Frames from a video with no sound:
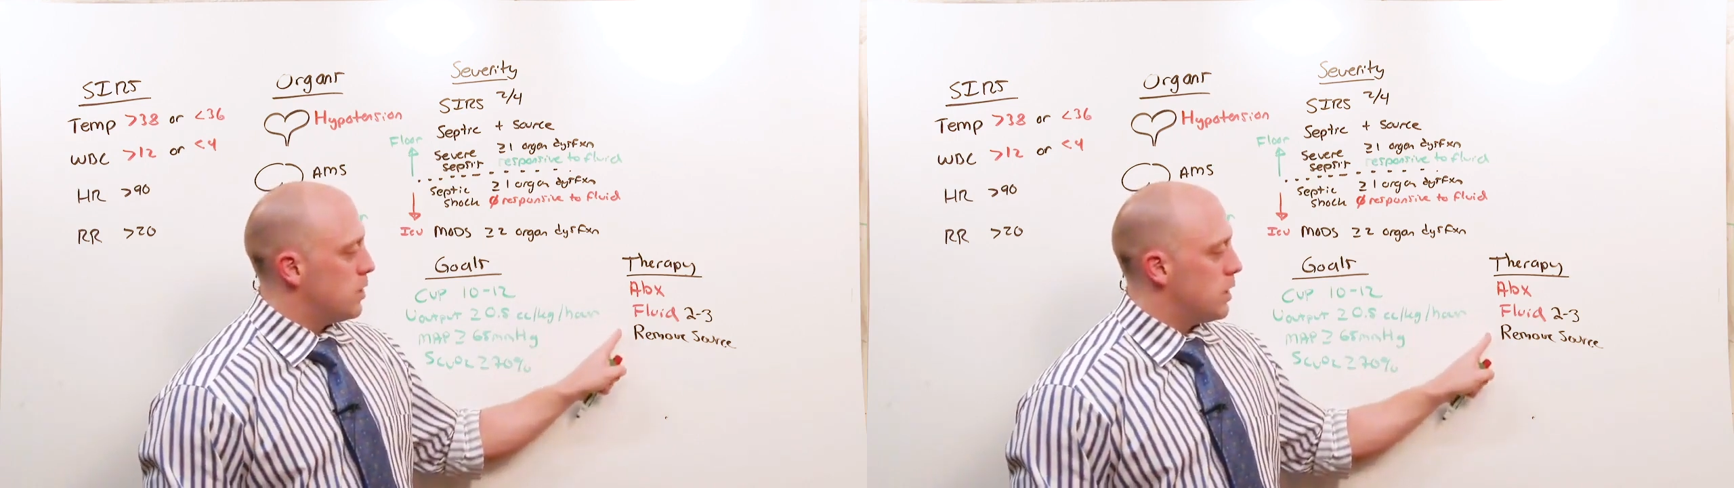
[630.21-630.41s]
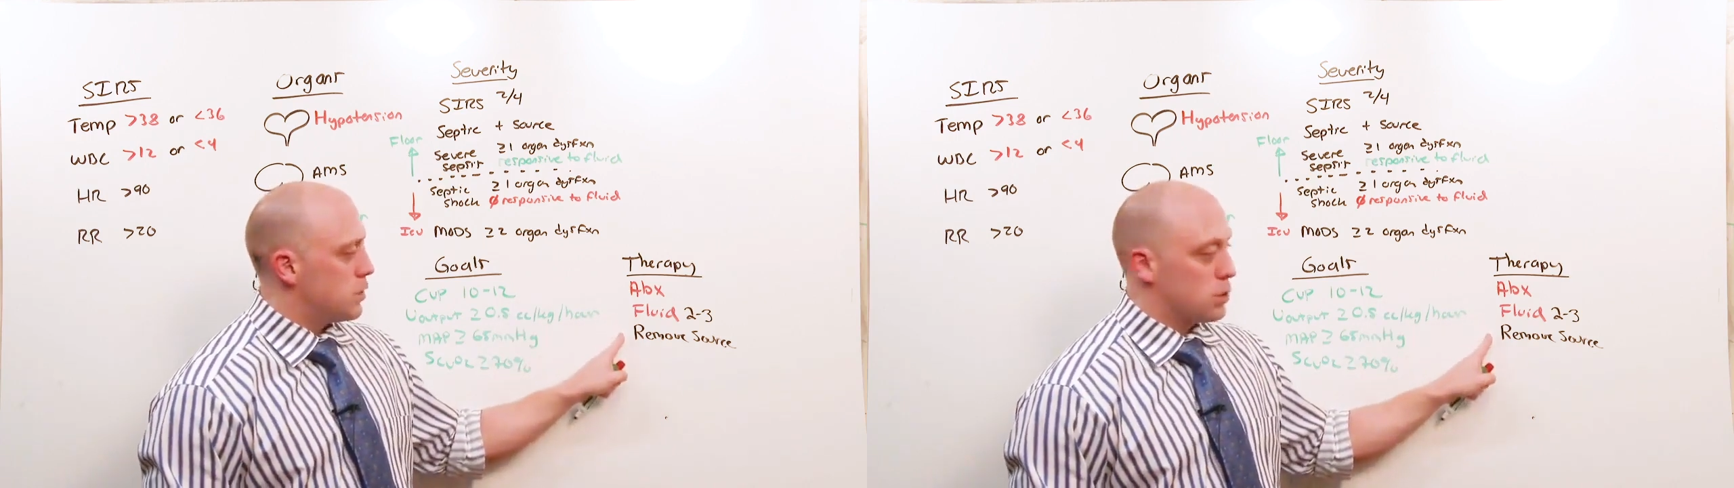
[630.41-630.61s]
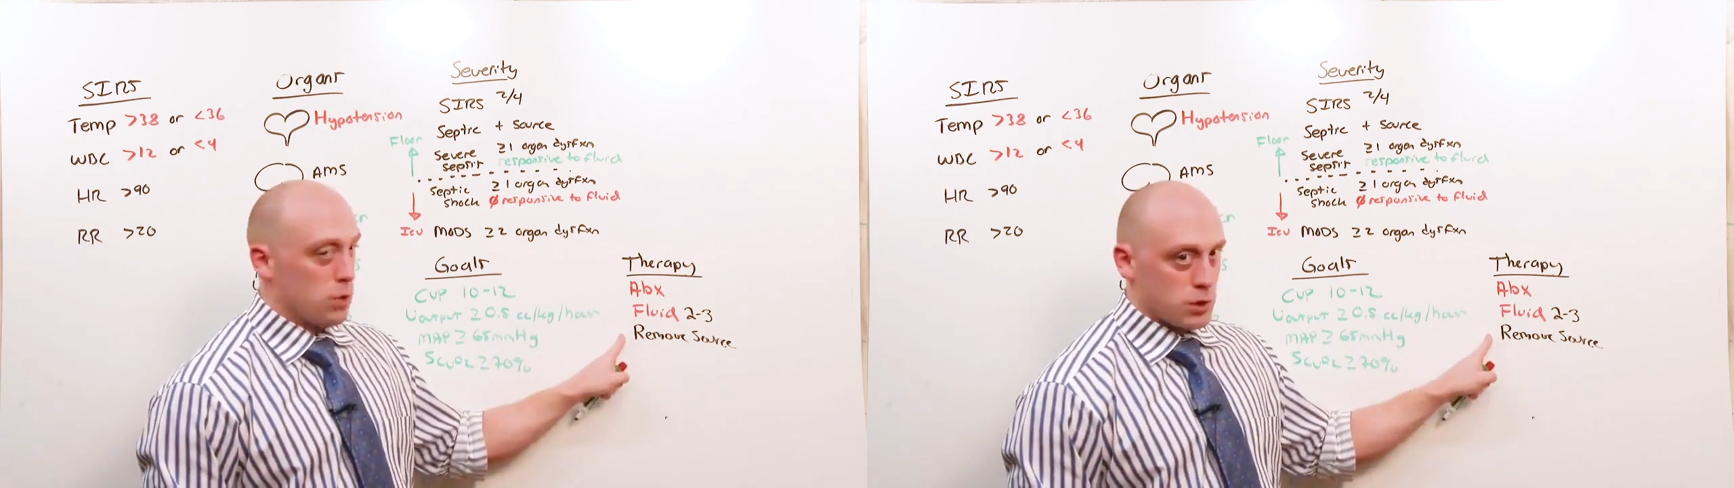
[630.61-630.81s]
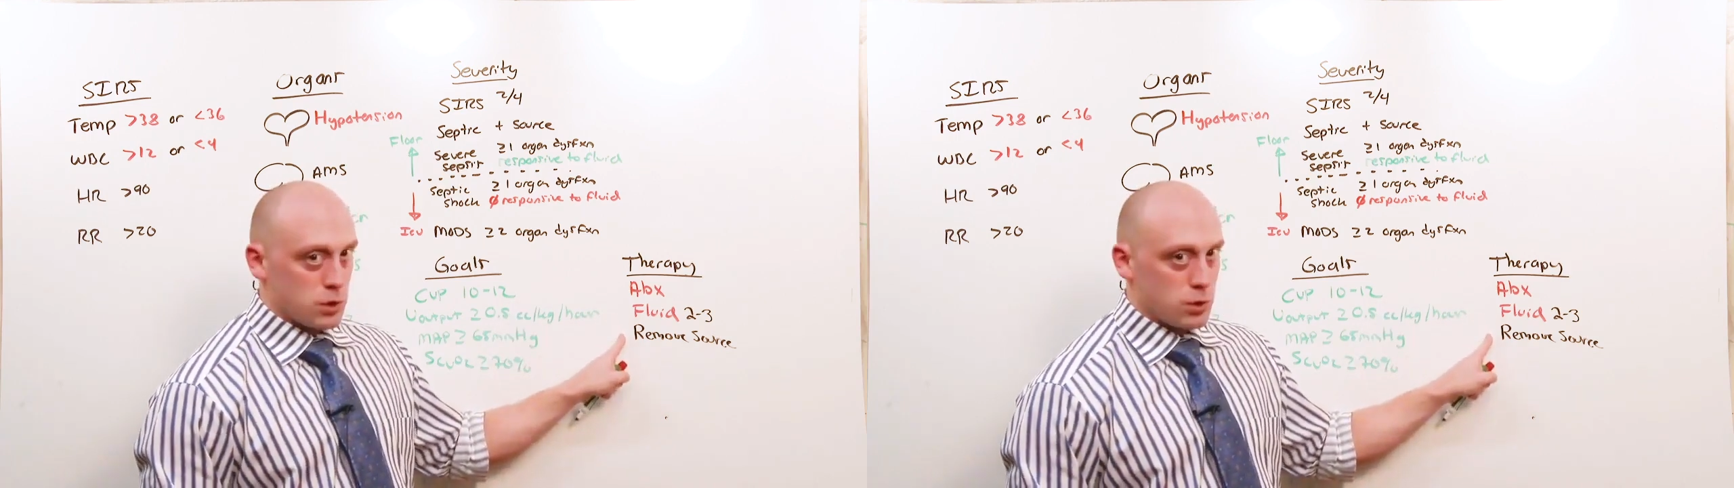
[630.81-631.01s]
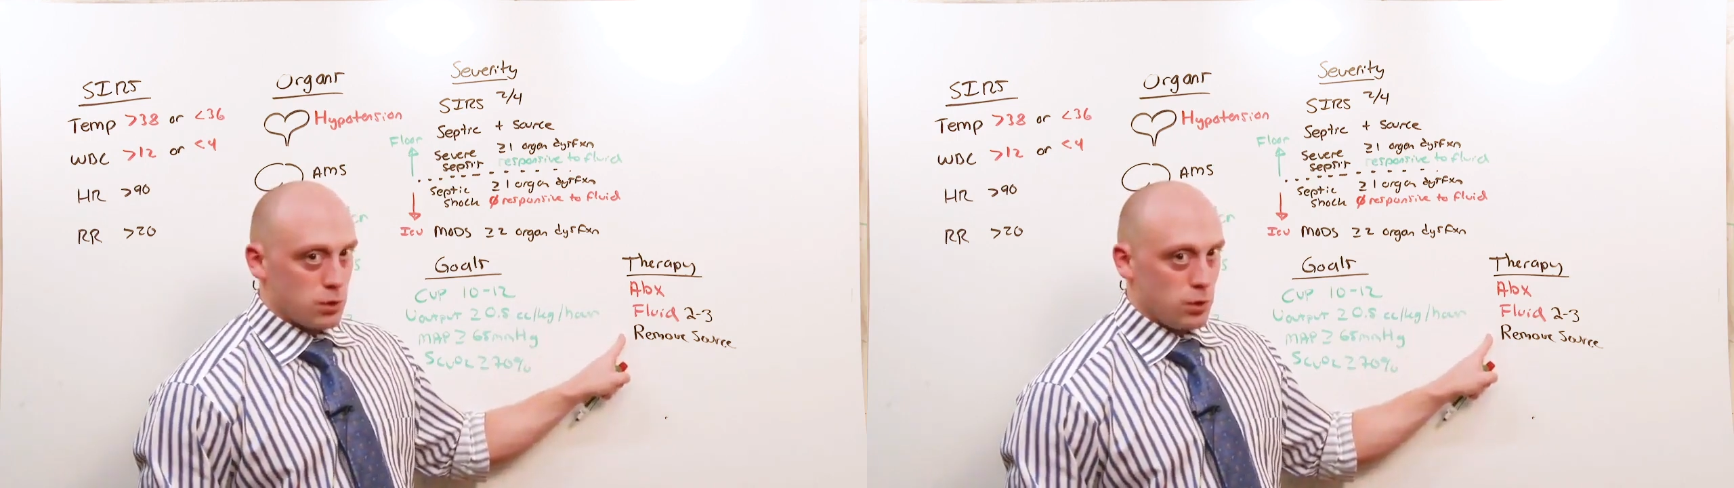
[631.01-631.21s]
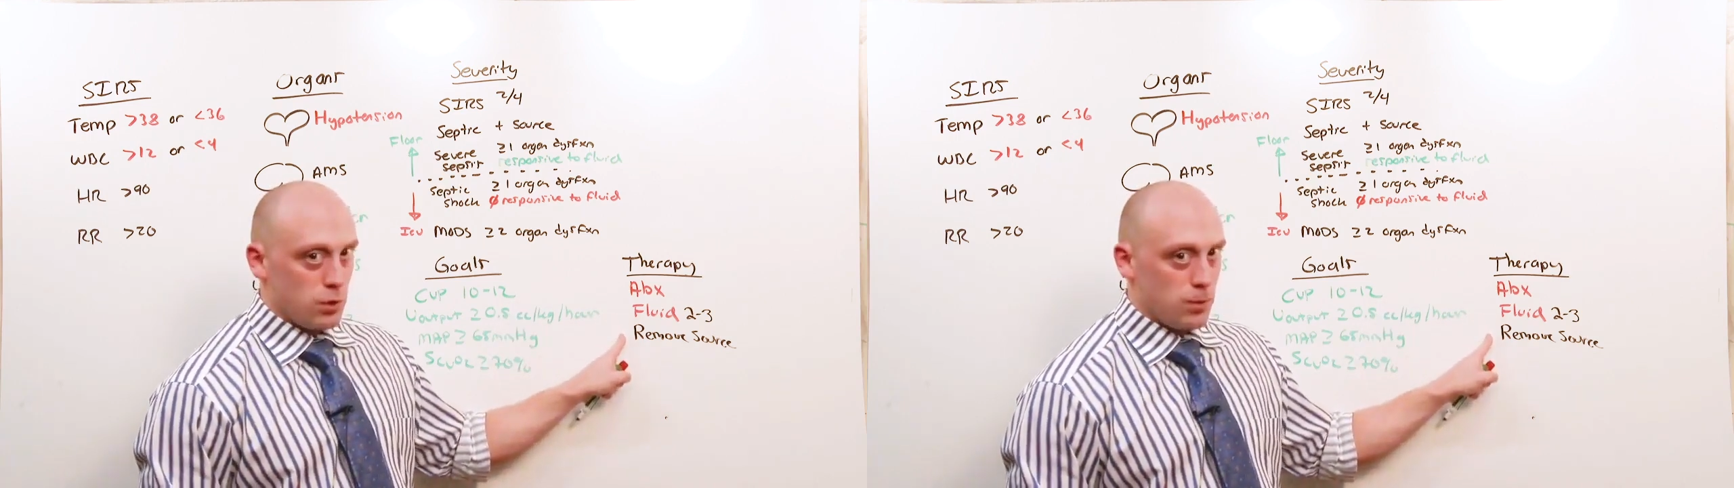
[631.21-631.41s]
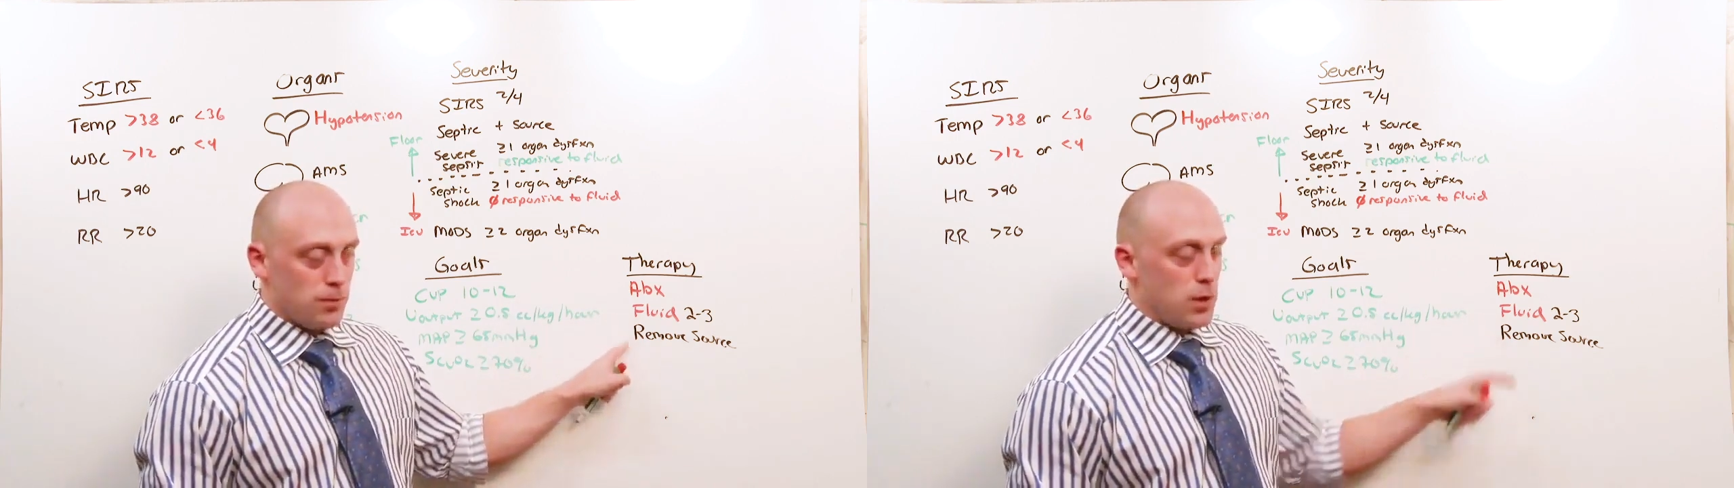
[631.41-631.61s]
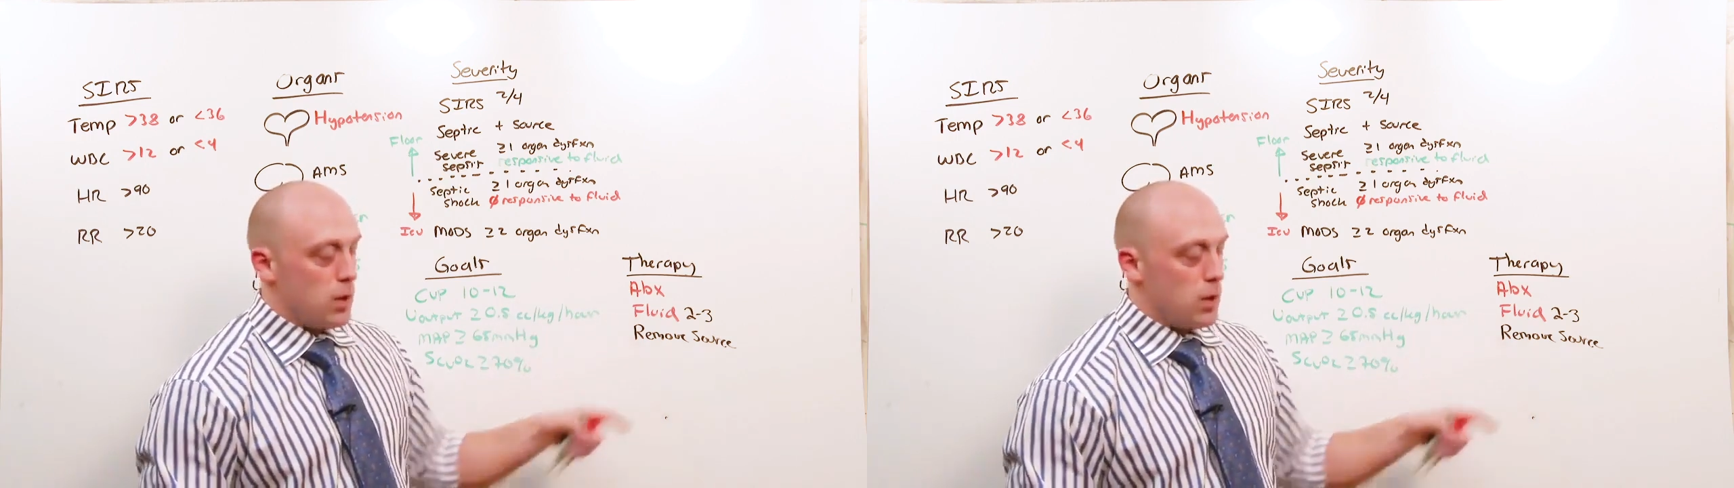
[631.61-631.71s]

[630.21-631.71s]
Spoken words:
and source control,